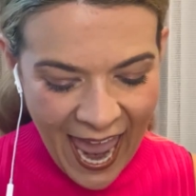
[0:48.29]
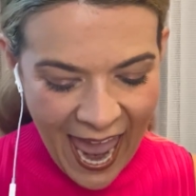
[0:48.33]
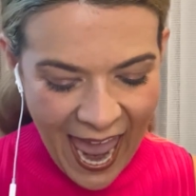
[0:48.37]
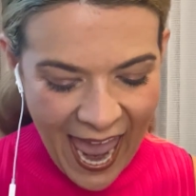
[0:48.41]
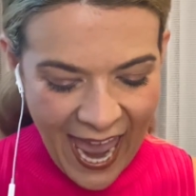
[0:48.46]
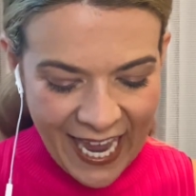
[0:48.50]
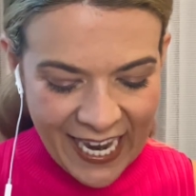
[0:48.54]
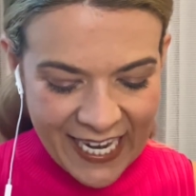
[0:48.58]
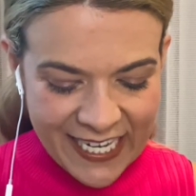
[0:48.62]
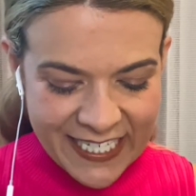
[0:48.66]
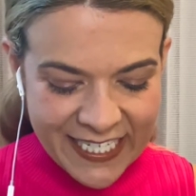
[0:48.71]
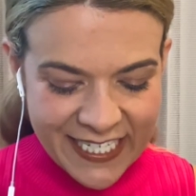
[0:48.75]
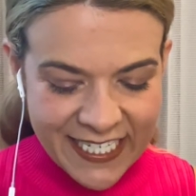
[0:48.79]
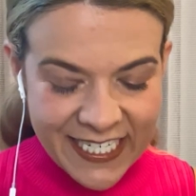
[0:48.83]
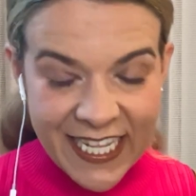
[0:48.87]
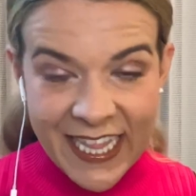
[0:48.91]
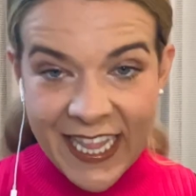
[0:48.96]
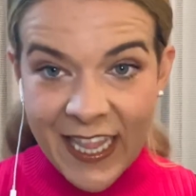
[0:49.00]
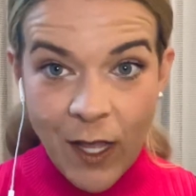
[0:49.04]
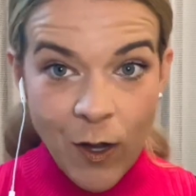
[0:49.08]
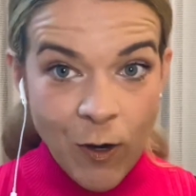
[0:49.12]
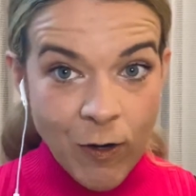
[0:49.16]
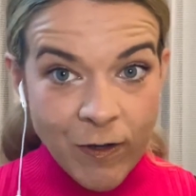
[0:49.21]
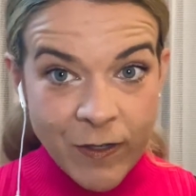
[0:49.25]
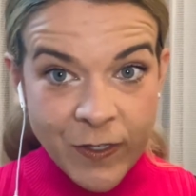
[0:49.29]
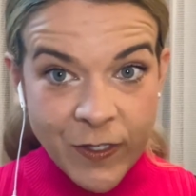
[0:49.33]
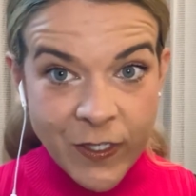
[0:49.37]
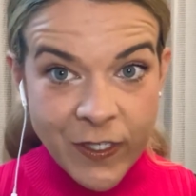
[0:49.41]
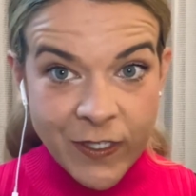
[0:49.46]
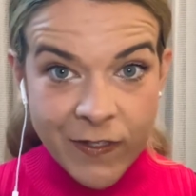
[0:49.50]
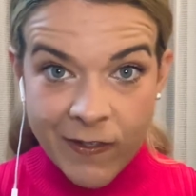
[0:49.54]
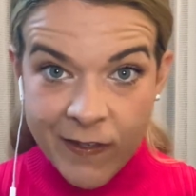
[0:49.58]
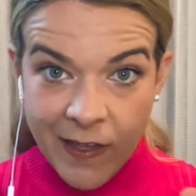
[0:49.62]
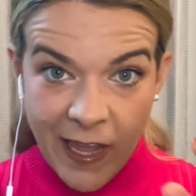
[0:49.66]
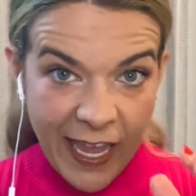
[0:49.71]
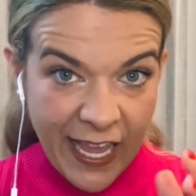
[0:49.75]
and
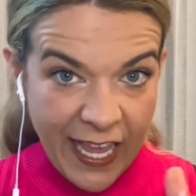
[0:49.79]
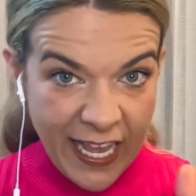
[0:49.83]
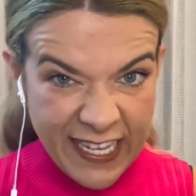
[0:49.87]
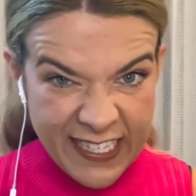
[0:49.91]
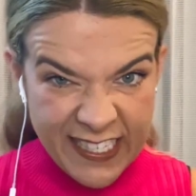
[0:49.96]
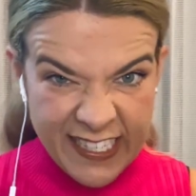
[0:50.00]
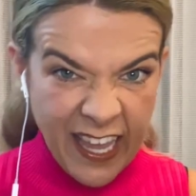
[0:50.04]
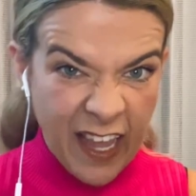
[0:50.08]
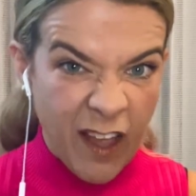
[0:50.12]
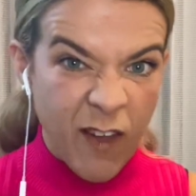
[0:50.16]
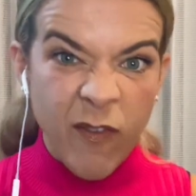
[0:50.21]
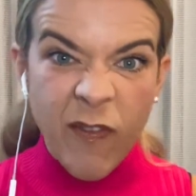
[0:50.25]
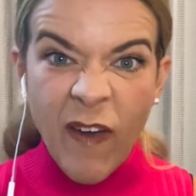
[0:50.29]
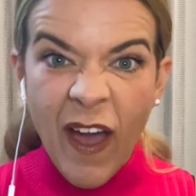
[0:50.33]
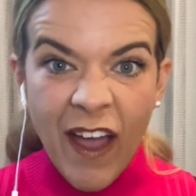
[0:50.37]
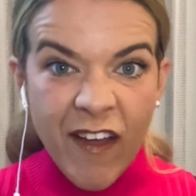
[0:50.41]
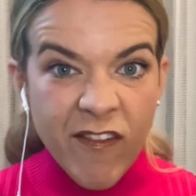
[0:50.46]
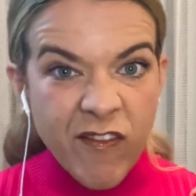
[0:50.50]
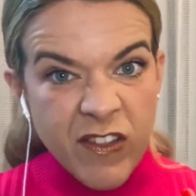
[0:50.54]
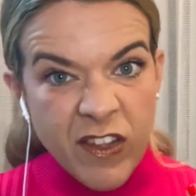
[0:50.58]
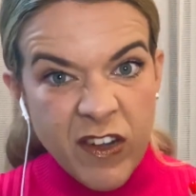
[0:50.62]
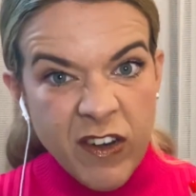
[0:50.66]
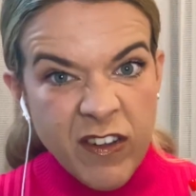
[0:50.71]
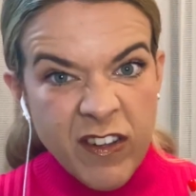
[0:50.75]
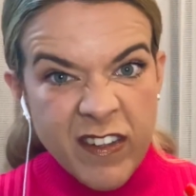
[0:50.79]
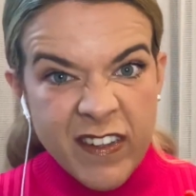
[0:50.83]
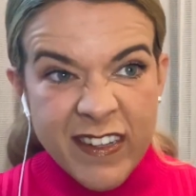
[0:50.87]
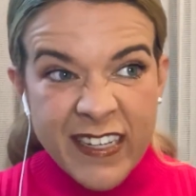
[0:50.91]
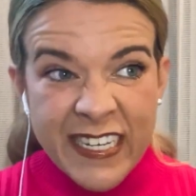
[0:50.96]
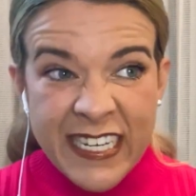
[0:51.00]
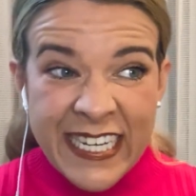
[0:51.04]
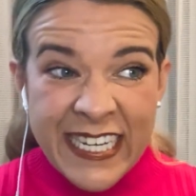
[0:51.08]
those I guess like five little